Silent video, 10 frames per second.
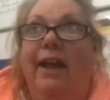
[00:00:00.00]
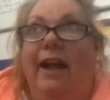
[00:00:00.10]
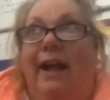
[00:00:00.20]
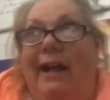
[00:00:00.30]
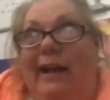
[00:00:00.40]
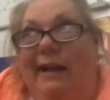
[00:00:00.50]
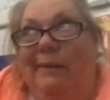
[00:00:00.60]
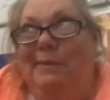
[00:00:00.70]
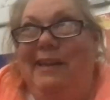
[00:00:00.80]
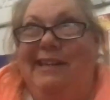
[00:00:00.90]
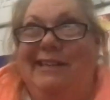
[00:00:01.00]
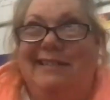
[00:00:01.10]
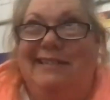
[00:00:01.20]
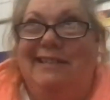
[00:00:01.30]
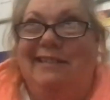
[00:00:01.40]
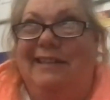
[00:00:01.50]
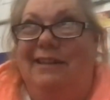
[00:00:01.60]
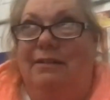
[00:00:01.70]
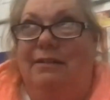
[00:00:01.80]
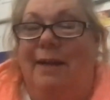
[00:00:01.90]
Um, his is a
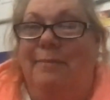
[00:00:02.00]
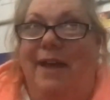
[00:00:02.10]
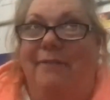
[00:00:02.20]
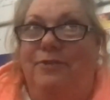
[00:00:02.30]
little, I'm not